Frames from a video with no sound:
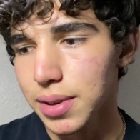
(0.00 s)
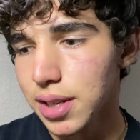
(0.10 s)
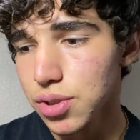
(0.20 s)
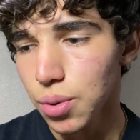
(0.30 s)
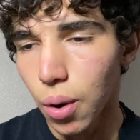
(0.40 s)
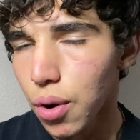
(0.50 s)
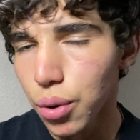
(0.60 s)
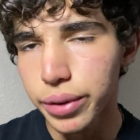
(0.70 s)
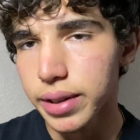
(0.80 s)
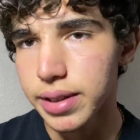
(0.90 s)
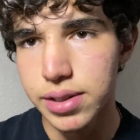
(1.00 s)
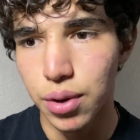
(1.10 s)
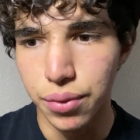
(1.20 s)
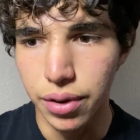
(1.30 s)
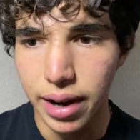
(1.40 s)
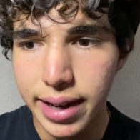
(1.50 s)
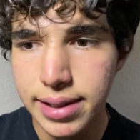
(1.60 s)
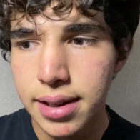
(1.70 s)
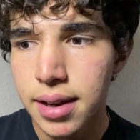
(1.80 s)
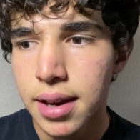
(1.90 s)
because you are holding these overnight.